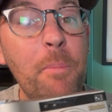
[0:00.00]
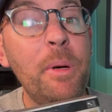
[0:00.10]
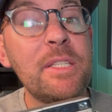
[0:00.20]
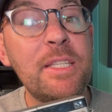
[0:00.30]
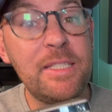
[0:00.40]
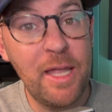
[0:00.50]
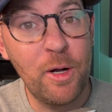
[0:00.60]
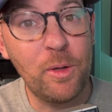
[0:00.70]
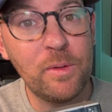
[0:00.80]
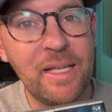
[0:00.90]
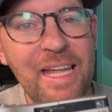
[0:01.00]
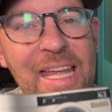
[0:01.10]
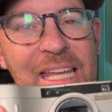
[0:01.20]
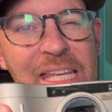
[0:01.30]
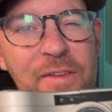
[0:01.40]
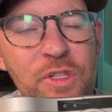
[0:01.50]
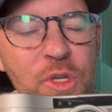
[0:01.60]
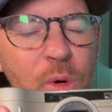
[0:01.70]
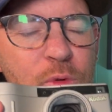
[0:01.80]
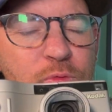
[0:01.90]
But still, it gives
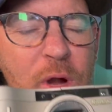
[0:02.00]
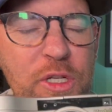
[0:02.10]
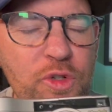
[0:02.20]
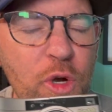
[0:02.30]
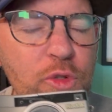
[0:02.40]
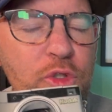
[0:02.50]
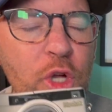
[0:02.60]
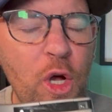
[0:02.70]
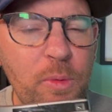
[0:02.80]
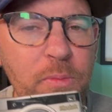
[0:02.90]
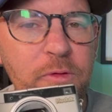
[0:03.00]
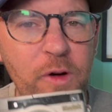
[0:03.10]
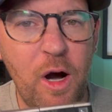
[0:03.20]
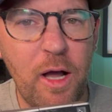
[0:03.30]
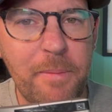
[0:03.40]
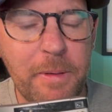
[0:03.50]
you a retro dope vibe.